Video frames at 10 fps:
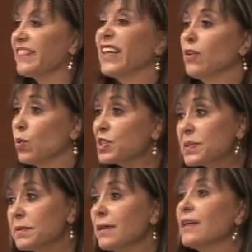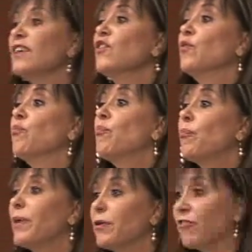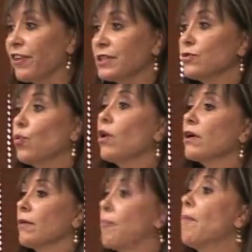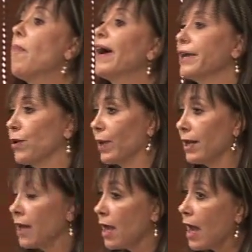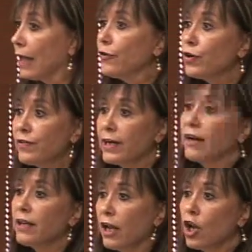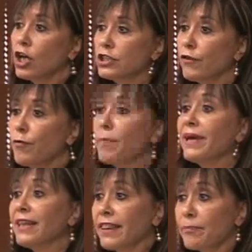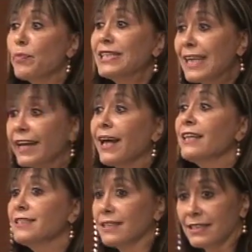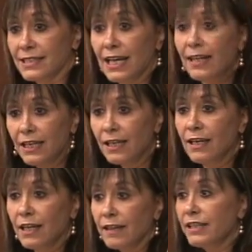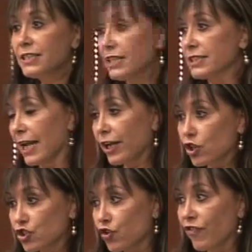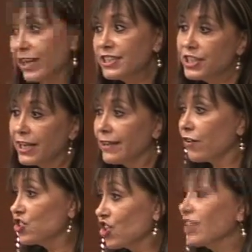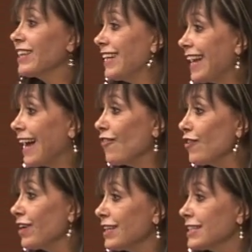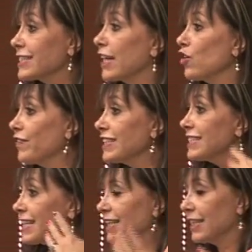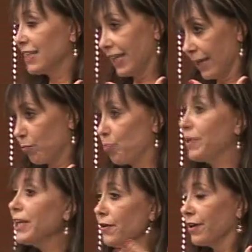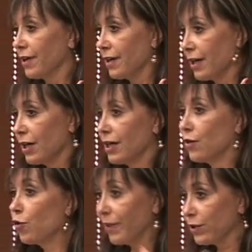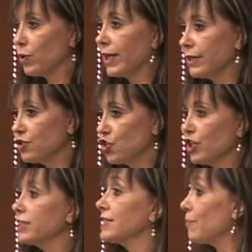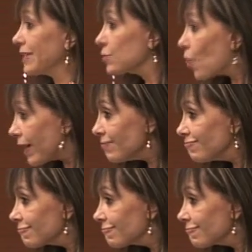And that was perfect, worked very well. And you know, there are a lot of meta-analysis study. It's like controversial, the result that they have. Some of them say that the peer group education is the best one.